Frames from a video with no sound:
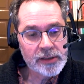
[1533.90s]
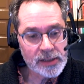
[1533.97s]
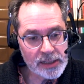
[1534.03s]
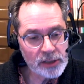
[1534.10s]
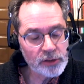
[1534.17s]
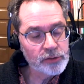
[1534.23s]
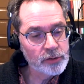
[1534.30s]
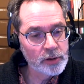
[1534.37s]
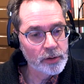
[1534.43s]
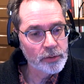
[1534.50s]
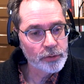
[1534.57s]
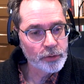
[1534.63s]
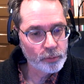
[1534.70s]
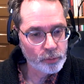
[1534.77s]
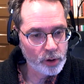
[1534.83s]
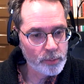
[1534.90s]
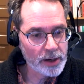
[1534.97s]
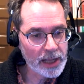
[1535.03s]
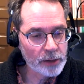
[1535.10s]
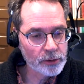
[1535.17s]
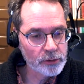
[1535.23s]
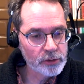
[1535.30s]
teach the robot
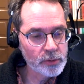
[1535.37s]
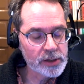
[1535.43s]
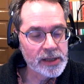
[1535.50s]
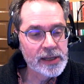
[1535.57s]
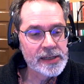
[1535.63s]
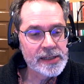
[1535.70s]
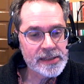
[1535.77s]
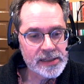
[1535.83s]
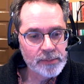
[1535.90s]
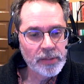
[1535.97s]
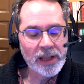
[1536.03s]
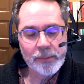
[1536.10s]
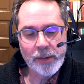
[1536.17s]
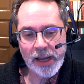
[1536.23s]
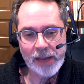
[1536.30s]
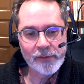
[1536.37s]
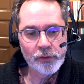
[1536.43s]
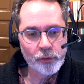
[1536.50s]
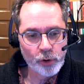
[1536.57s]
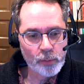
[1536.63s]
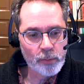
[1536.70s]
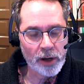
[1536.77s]
how to do it simply by having
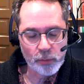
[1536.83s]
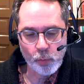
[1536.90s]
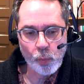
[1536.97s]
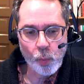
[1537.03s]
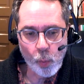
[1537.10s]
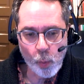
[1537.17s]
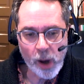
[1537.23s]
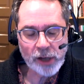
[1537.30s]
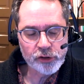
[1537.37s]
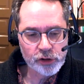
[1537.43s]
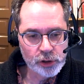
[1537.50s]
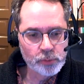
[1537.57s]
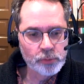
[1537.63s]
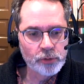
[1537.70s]
the robot watch you